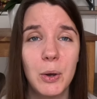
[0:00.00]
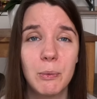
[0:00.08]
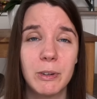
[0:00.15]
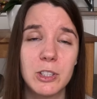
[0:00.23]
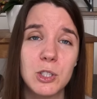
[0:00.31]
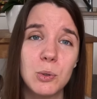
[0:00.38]

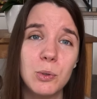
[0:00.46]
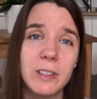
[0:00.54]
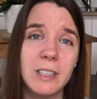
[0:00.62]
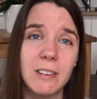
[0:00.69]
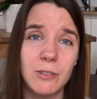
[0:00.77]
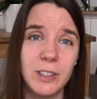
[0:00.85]
when
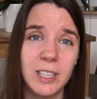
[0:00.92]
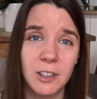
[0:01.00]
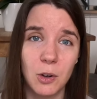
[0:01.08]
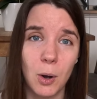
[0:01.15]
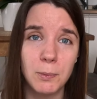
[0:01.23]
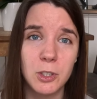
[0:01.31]
choosing the
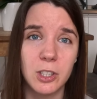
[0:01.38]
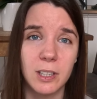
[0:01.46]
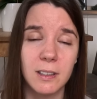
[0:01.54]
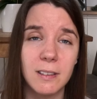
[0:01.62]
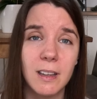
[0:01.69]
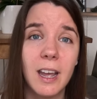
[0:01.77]
vegan
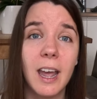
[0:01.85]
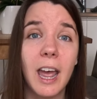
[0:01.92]
options,